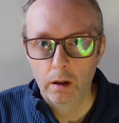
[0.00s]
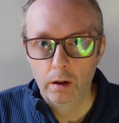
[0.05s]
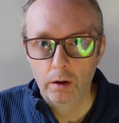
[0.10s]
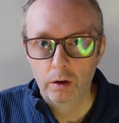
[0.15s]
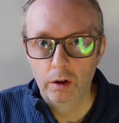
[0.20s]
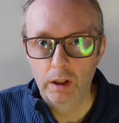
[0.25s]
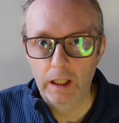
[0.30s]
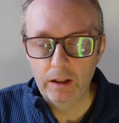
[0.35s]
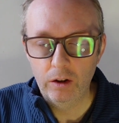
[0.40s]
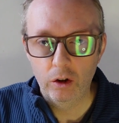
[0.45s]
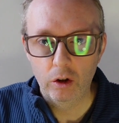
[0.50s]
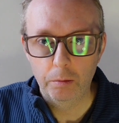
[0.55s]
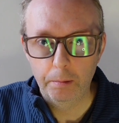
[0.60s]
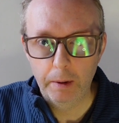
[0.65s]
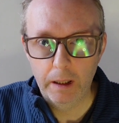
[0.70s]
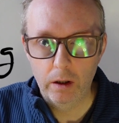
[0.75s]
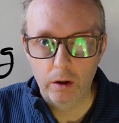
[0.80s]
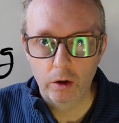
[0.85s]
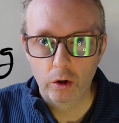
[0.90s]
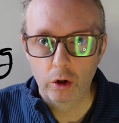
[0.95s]
So let's
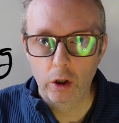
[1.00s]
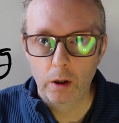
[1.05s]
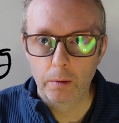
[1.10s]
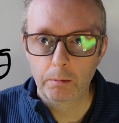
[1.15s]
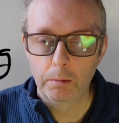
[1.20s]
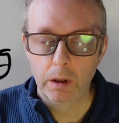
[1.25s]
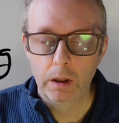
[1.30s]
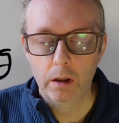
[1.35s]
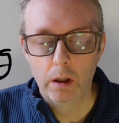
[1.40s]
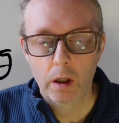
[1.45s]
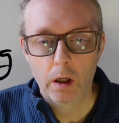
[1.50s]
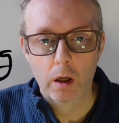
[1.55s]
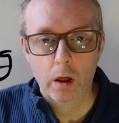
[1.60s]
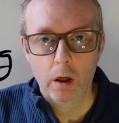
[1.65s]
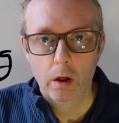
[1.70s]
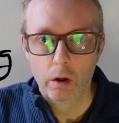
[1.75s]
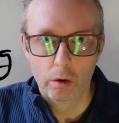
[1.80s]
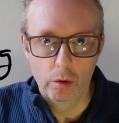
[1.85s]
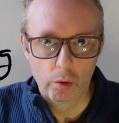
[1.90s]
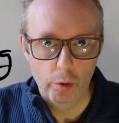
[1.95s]
spell some
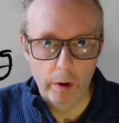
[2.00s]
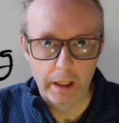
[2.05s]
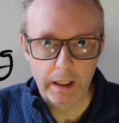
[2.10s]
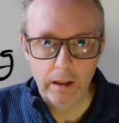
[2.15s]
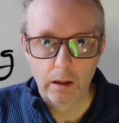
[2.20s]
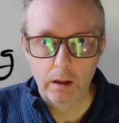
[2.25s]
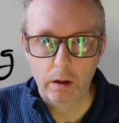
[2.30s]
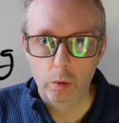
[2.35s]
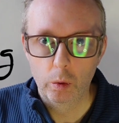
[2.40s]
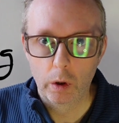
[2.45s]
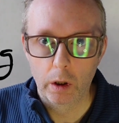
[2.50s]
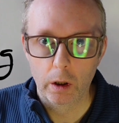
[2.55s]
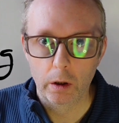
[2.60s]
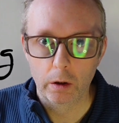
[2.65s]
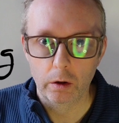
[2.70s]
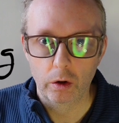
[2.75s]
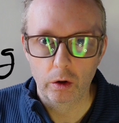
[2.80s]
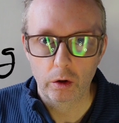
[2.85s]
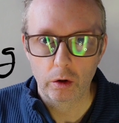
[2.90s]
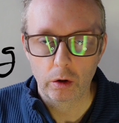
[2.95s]
regular
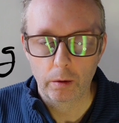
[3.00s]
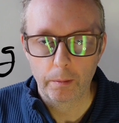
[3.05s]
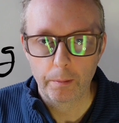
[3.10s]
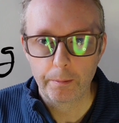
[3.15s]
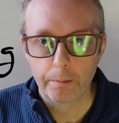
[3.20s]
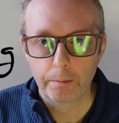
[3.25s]
words.